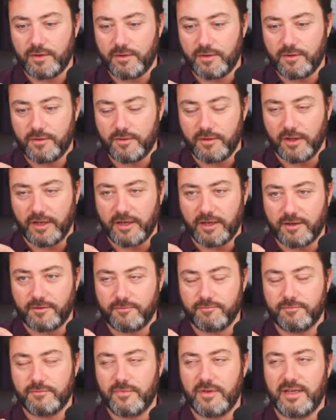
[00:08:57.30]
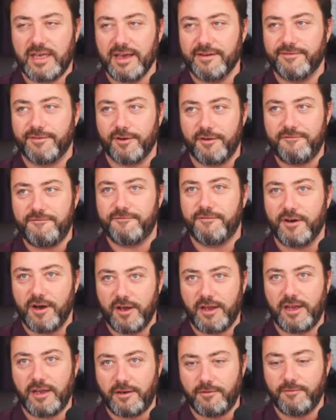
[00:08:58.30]
Like, get a very
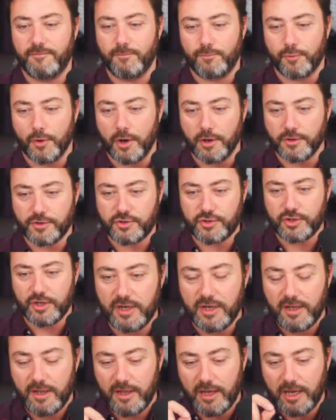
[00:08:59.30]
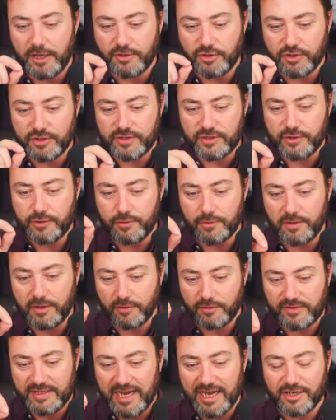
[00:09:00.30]
fine brush and just do little
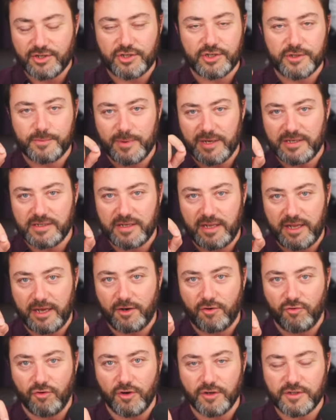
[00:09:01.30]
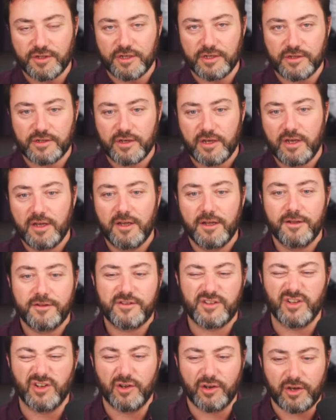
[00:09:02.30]
dashes, basically, and crosses
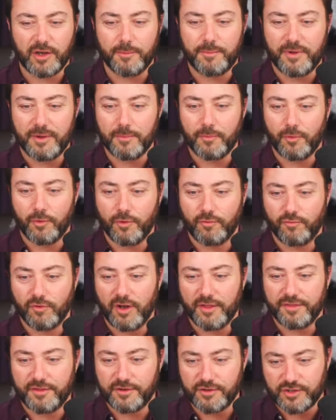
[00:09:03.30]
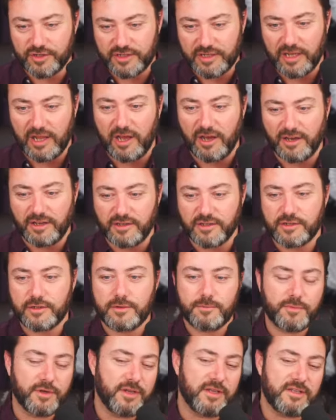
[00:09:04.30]
to look a bit more, rather than just lines.
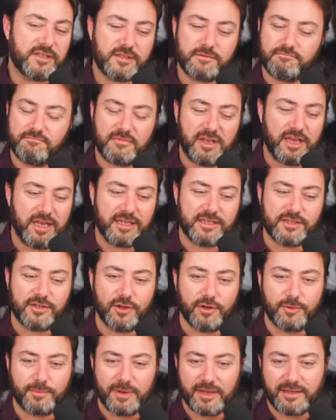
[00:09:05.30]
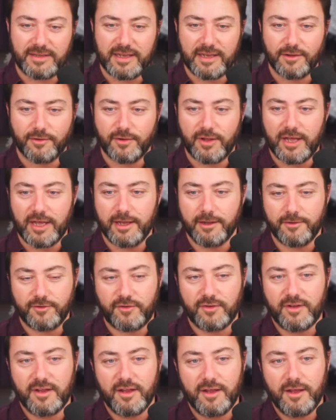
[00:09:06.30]
But it's not a big deal. And
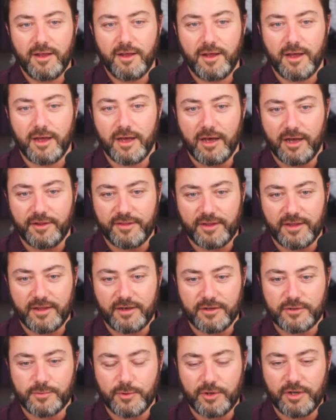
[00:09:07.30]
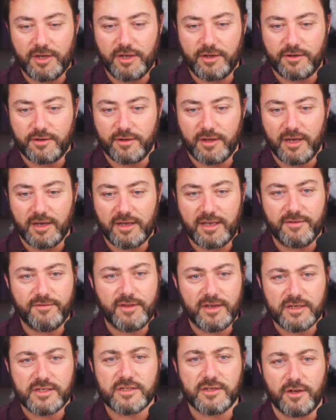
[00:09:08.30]
I think that looks pretty good. Give
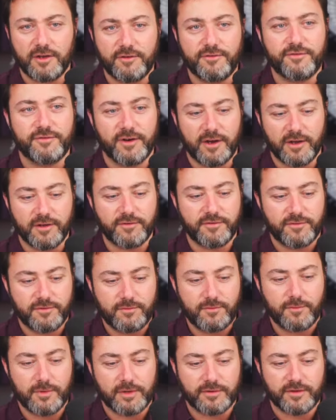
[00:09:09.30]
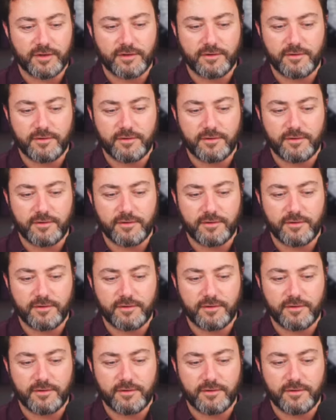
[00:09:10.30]
that a solid 5. Well done.